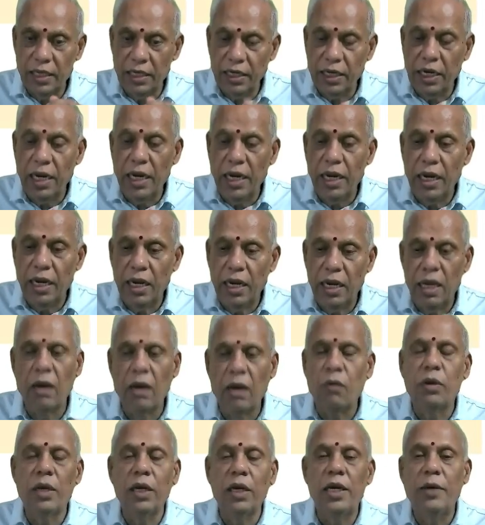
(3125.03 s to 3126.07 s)
than A,
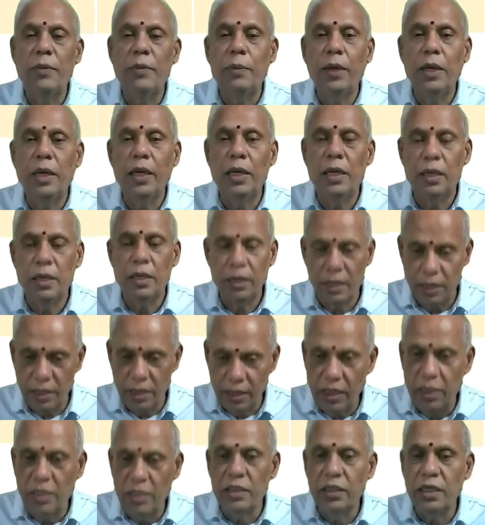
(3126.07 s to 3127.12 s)
how can it be? A
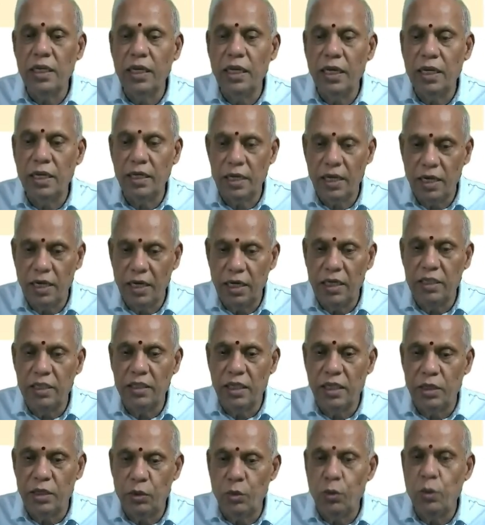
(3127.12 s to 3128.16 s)
is A. A
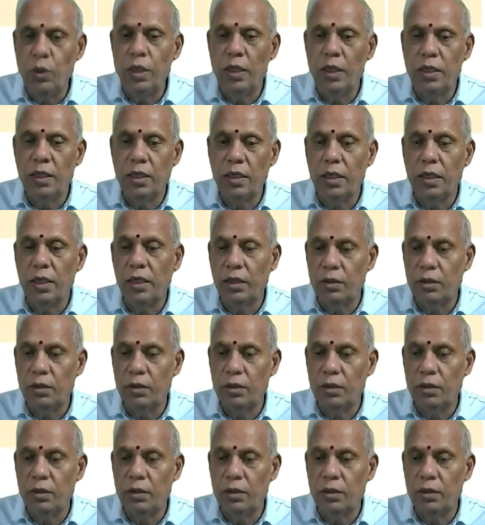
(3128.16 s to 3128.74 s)
is a unique